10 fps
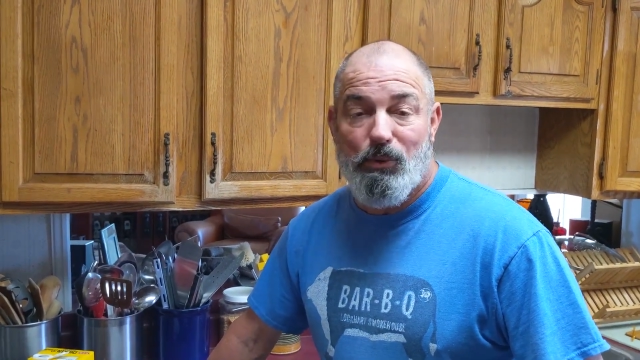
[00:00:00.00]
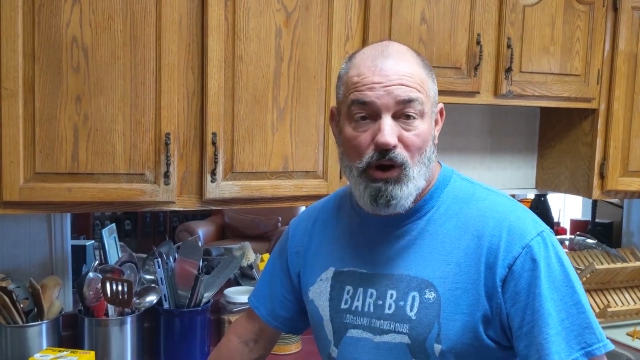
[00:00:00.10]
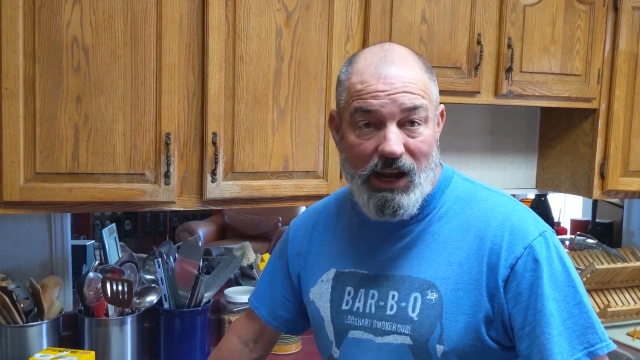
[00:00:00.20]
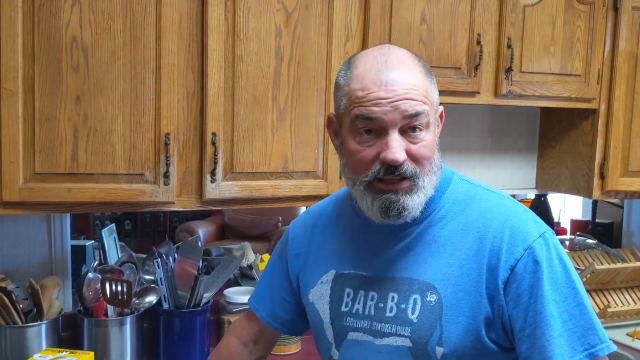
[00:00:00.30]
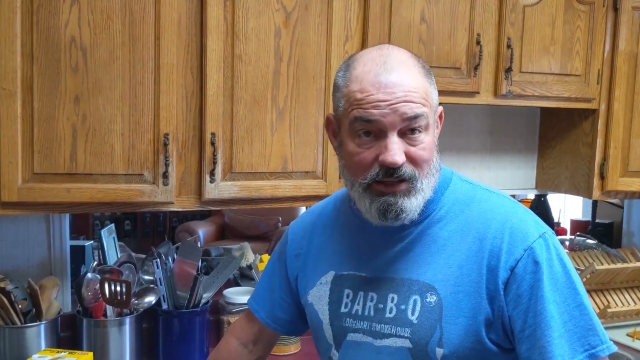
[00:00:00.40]

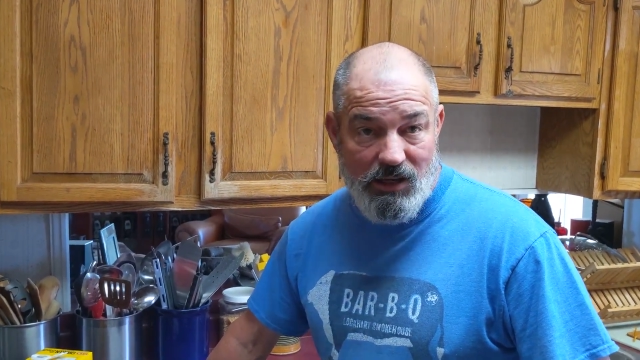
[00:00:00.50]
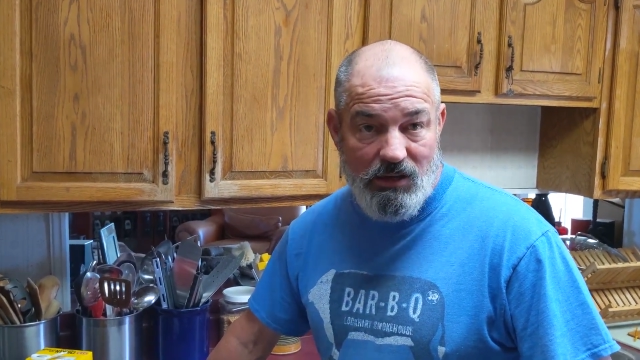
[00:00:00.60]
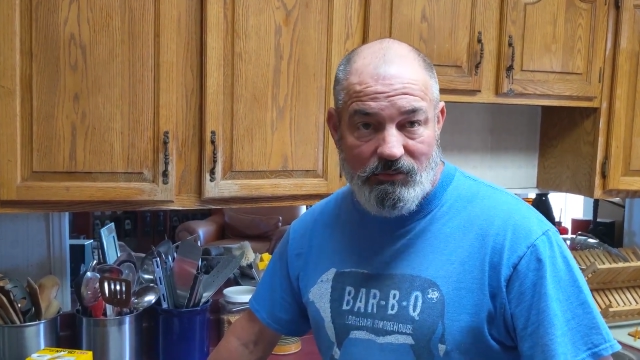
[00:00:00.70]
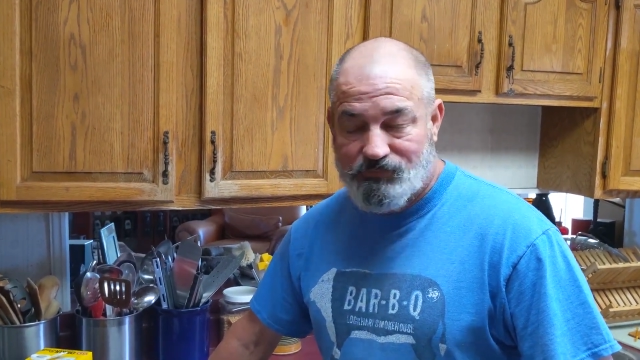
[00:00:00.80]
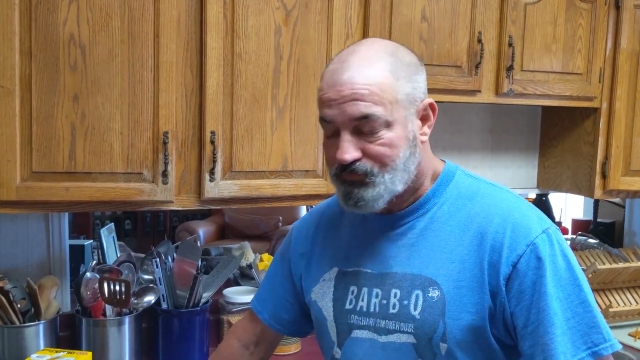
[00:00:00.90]
braising
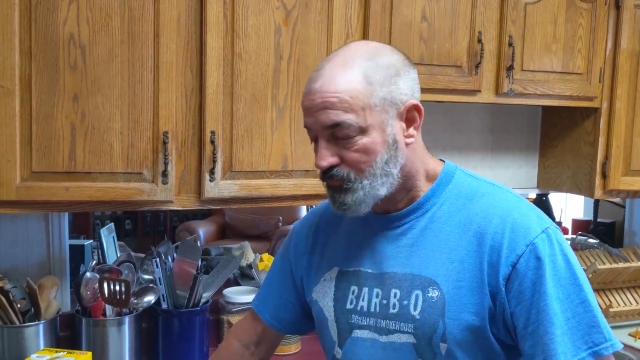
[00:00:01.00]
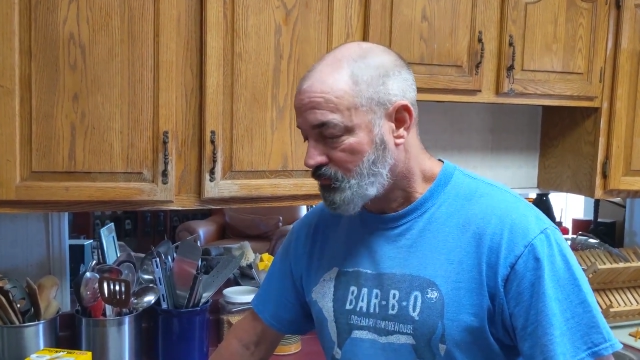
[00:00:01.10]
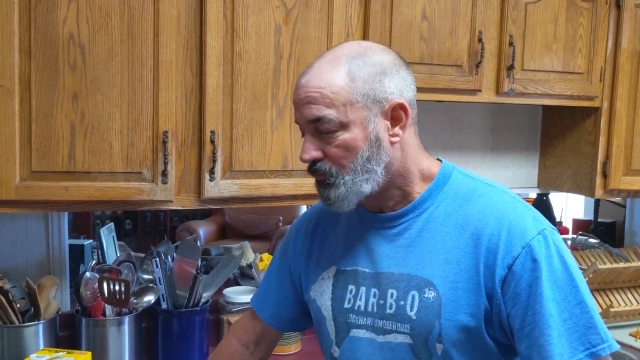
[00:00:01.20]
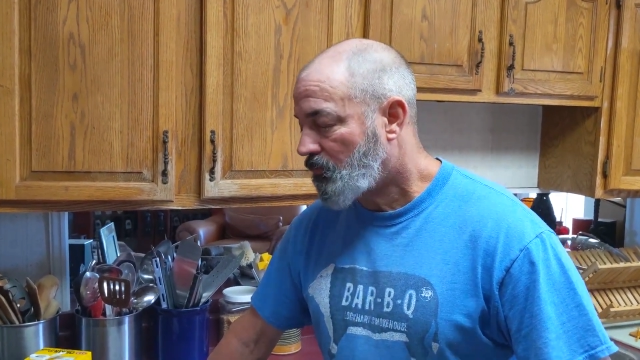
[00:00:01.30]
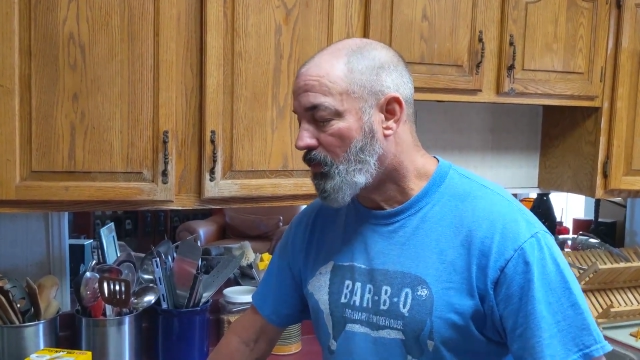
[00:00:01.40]

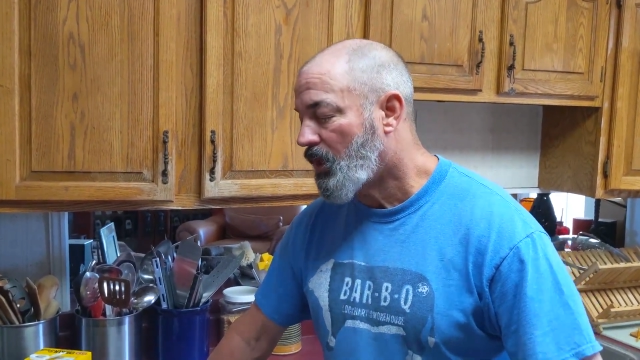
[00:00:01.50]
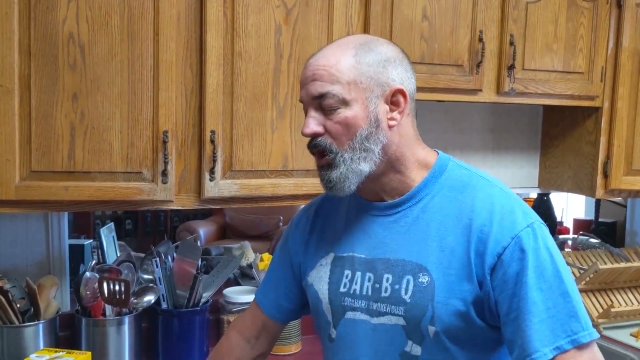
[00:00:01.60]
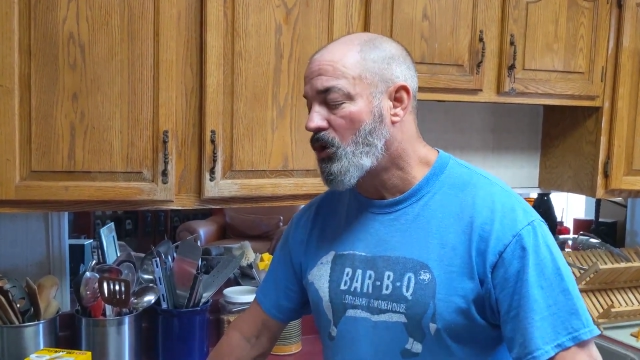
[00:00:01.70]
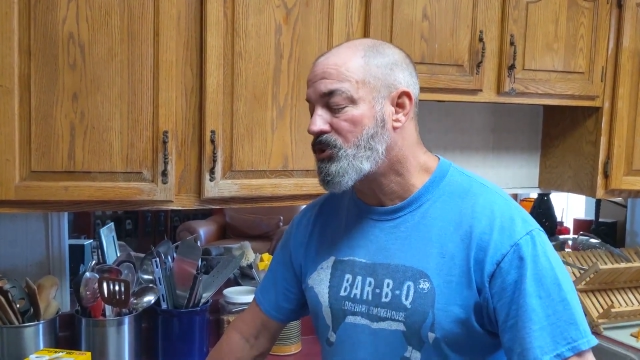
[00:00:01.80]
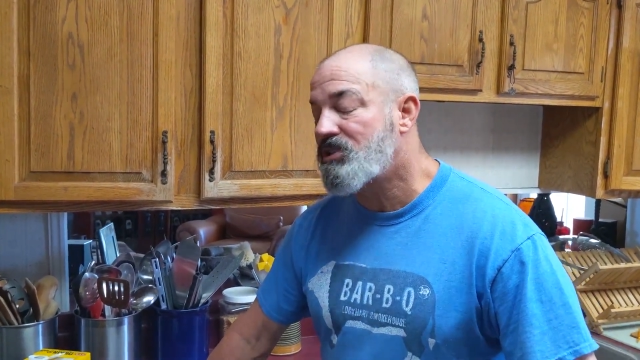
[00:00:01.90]

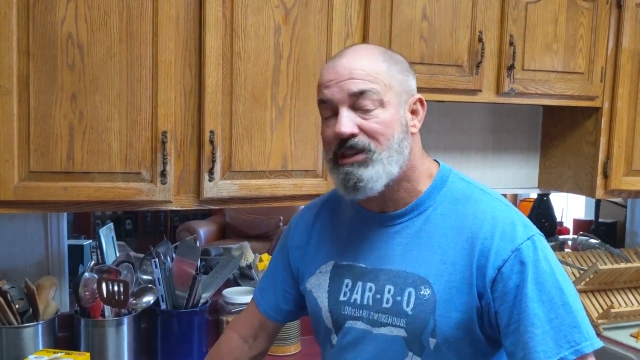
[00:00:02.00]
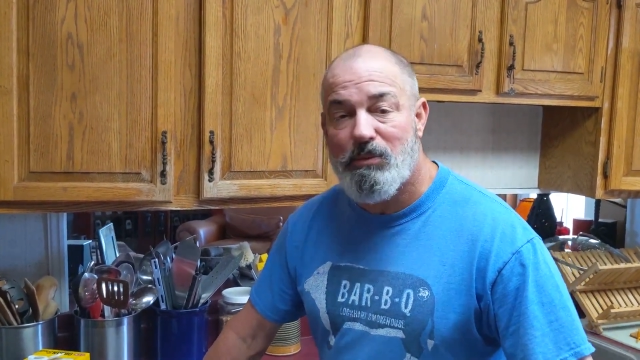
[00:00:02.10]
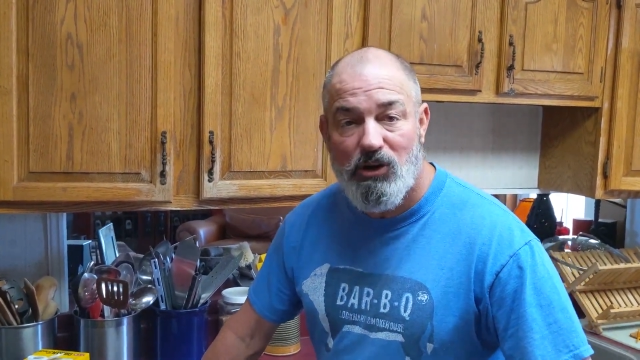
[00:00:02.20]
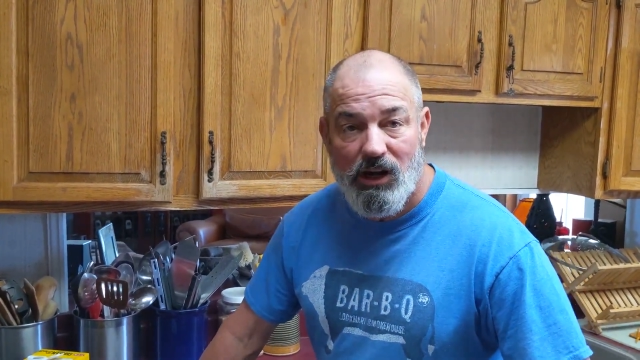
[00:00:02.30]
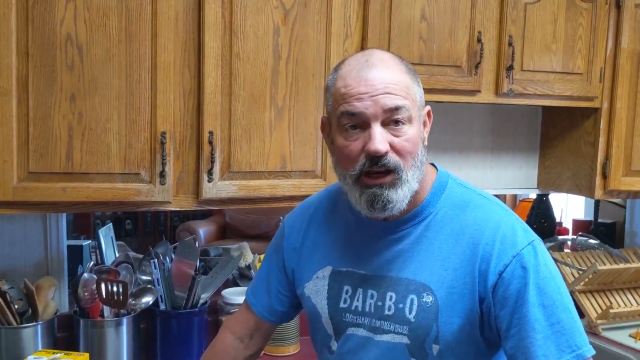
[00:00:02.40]
or
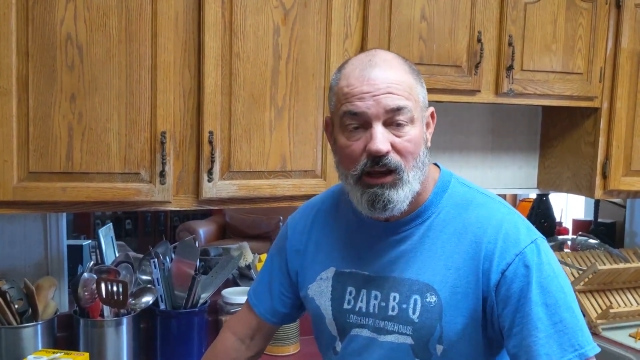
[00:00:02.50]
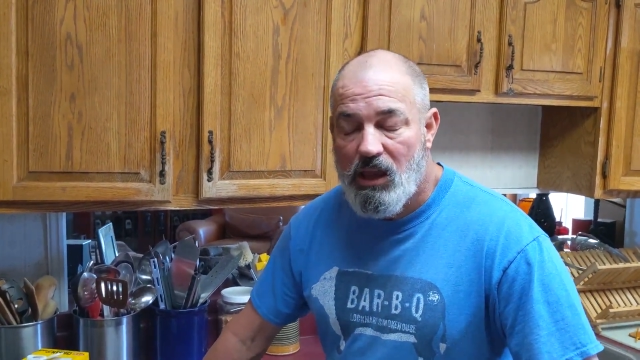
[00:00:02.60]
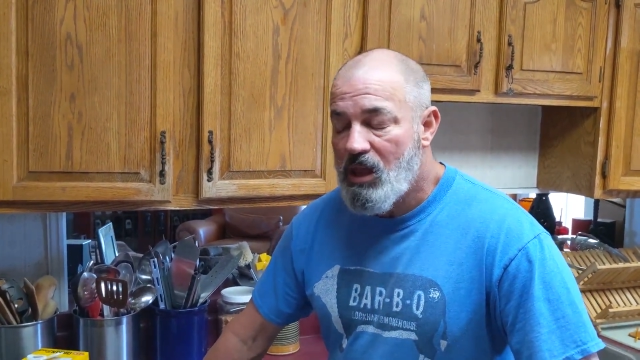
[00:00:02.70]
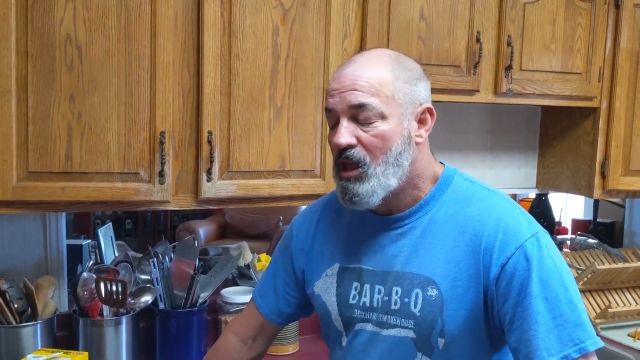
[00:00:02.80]
simmering.